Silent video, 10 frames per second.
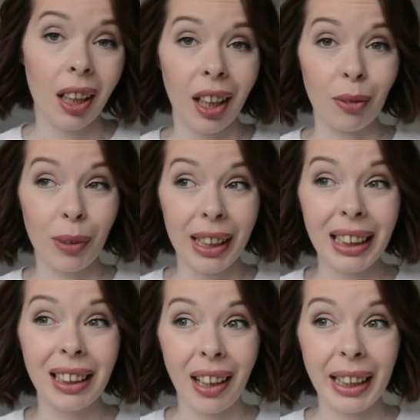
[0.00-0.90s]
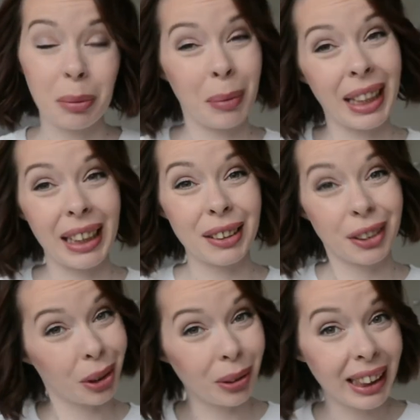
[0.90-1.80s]
I really like making
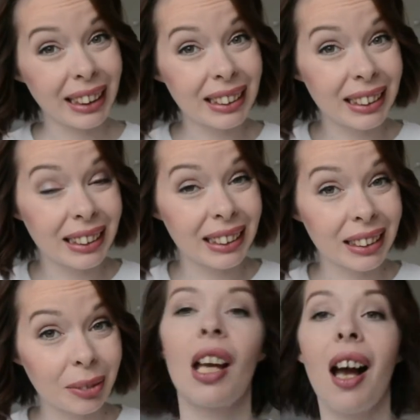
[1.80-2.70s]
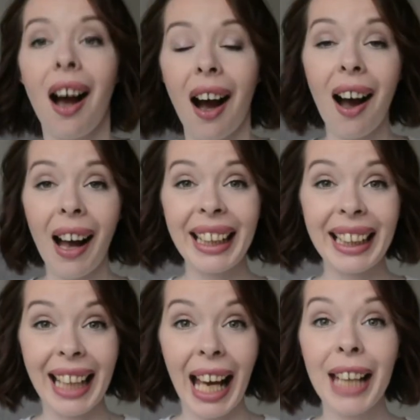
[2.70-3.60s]
to-do lists.
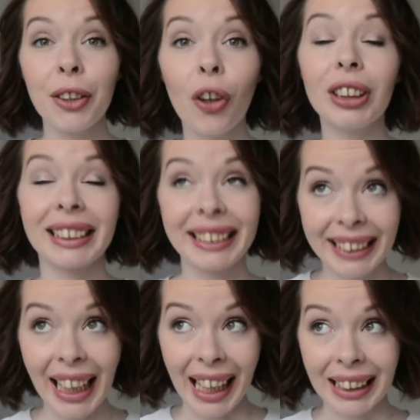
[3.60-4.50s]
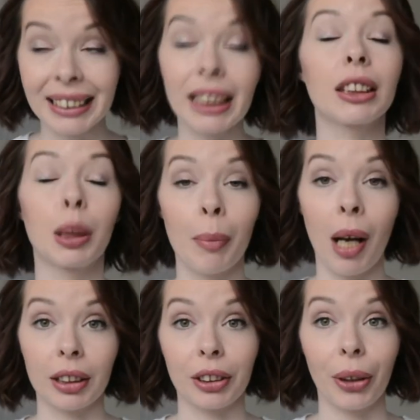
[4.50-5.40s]
I cannot stand
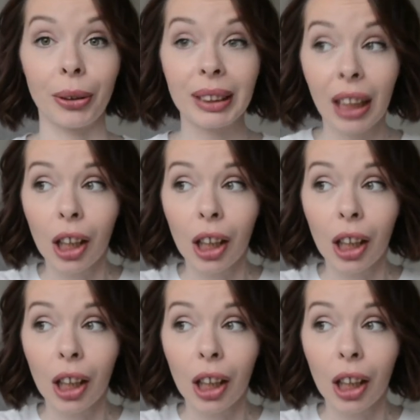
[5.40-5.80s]
tomatoes,